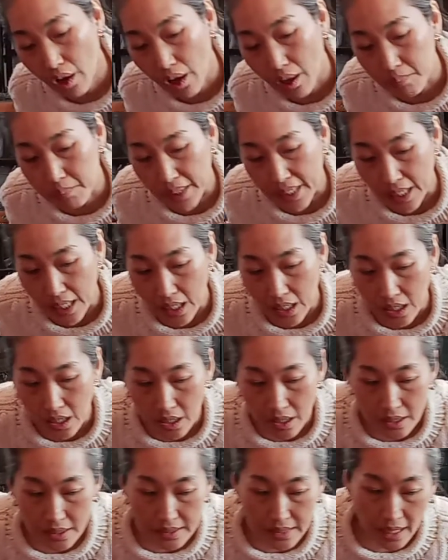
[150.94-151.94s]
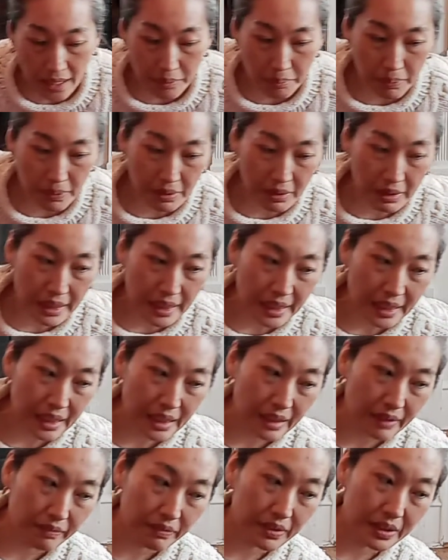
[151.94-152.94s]
because I
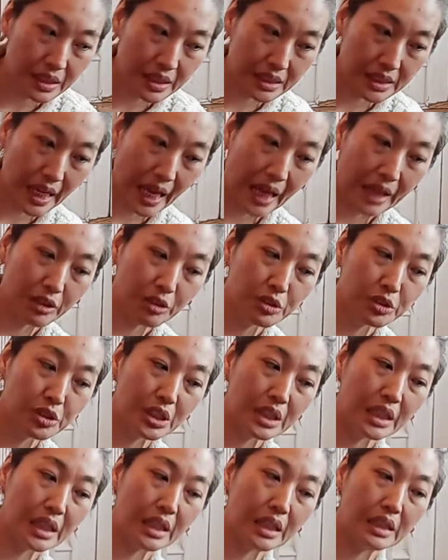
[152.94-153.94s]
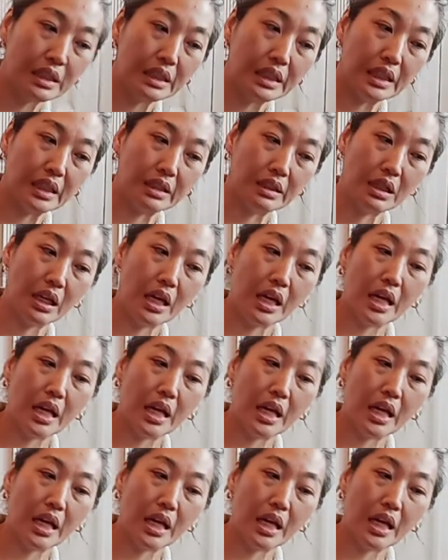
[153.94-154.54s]
believe this energy healing